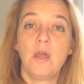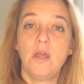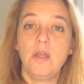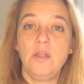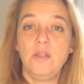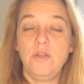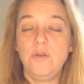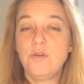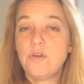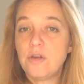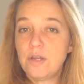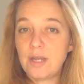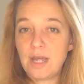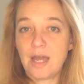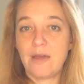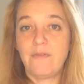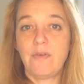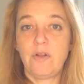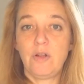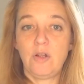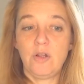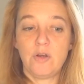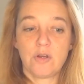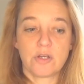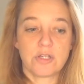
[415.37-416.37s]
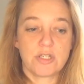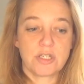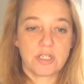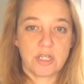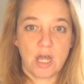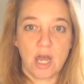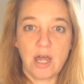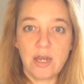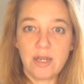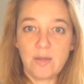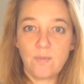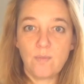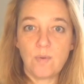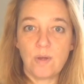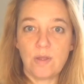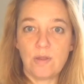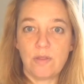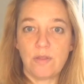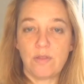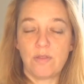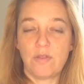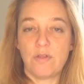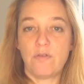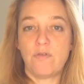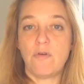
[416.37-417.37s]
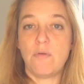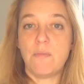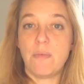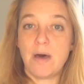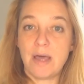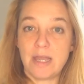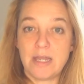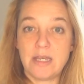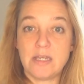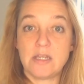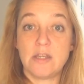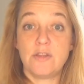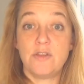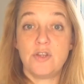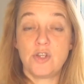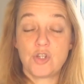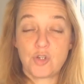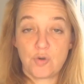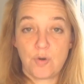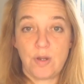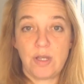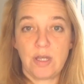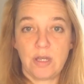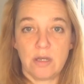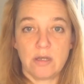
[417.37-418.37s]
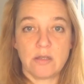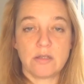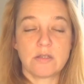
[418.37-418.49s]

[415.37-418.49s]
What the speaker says: you could have a look starting with the reminder, the trigger.